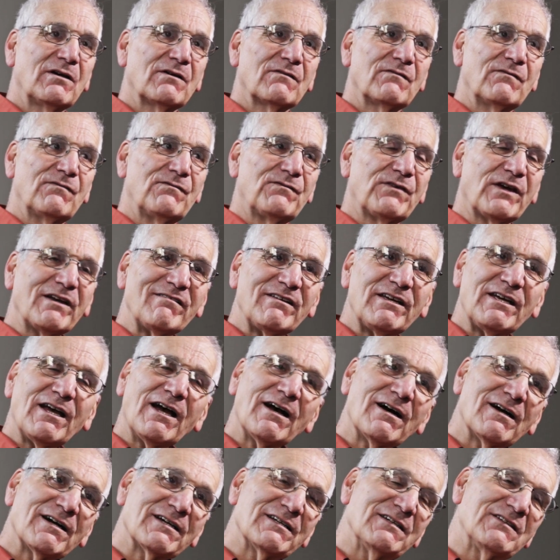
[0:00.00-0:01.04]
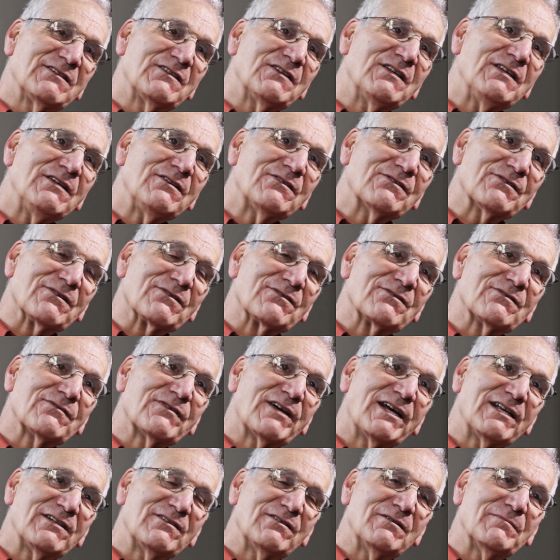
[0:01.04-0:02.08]
very high titers of
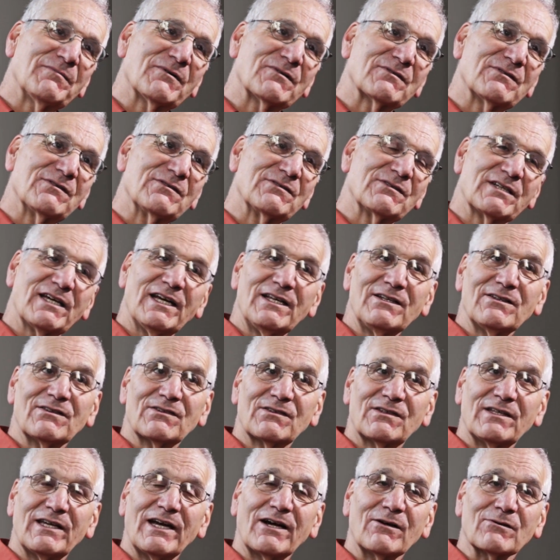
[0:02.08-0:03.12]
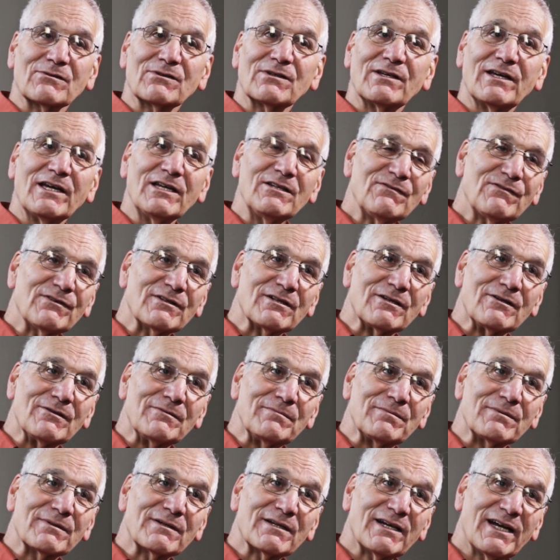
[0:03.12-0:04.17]
antibodies against the outer
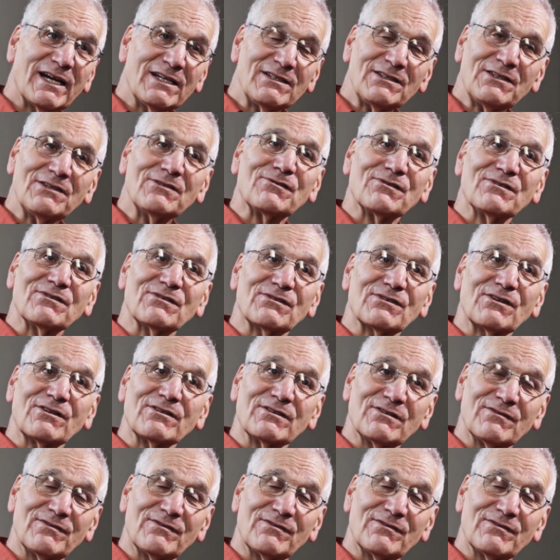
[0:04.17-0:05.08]
envelope antigens on the